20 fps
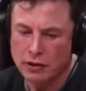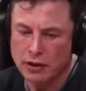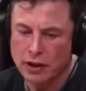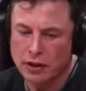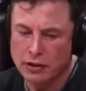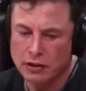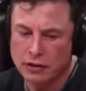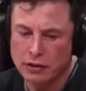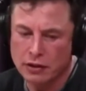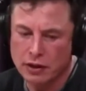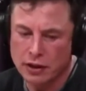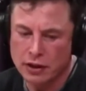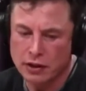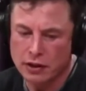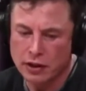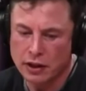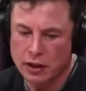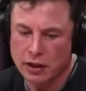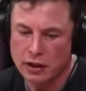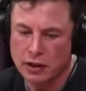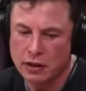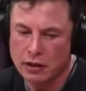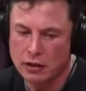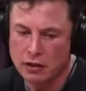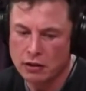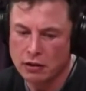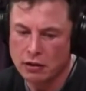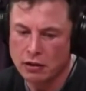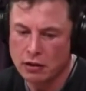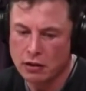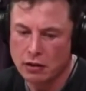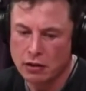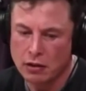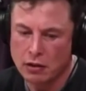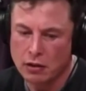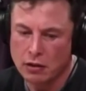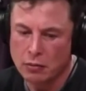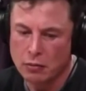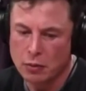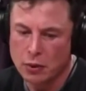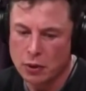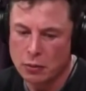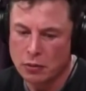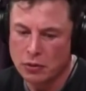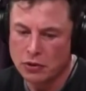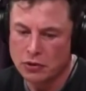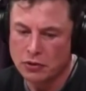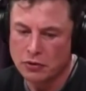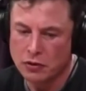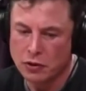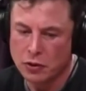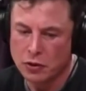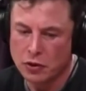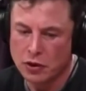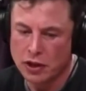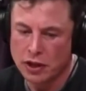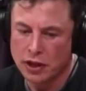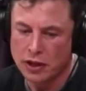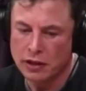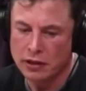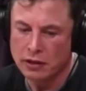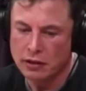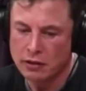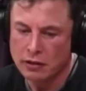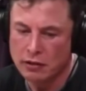that's like the purpose of Neuralink,